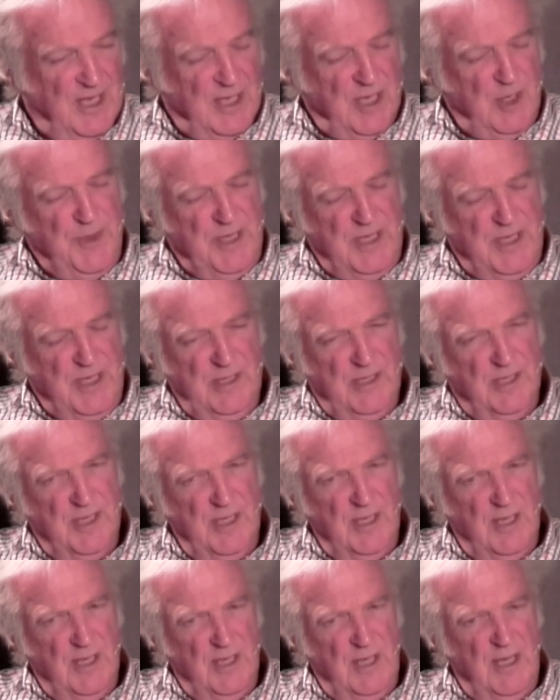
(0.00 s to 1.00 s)
You begin to
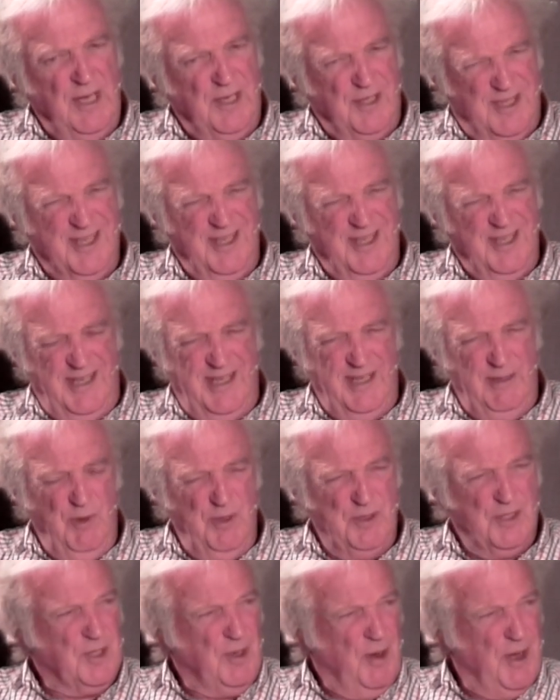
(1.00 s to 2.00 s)
think, actually,
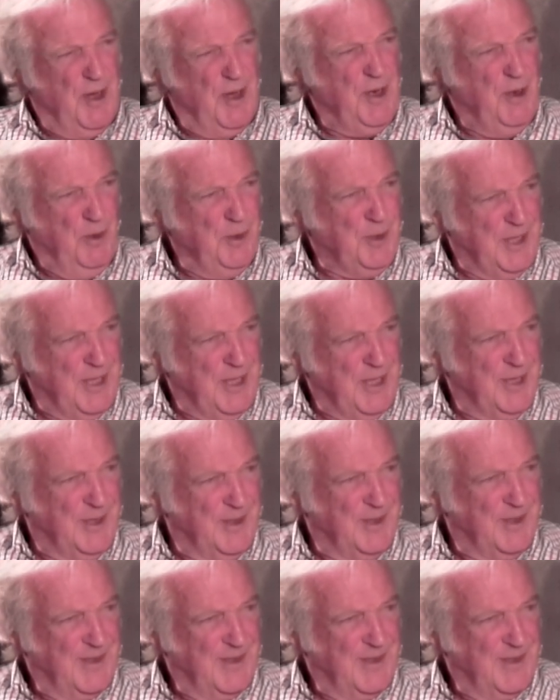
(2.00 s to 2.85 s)
what's going on here?